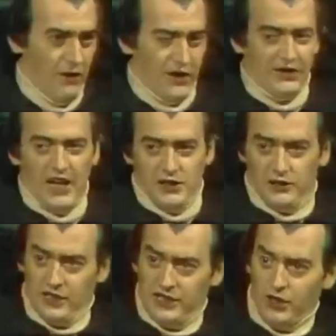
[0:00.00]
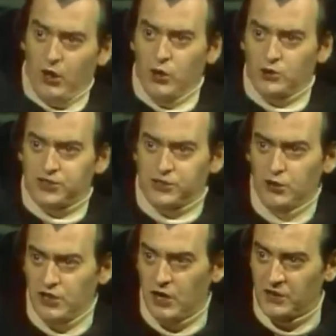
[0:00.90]
I want to tell you that the whole
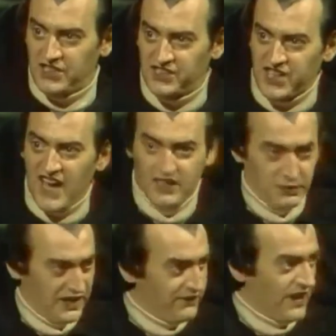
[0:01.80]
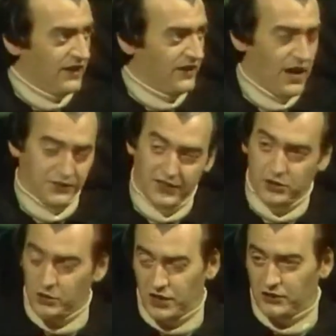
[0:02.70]
studio was excited when they found out that
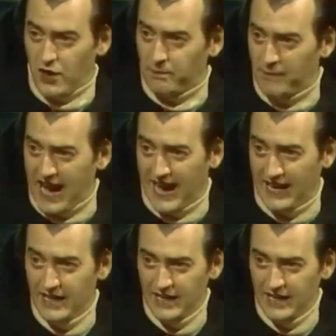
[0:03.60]
you were going to drop by,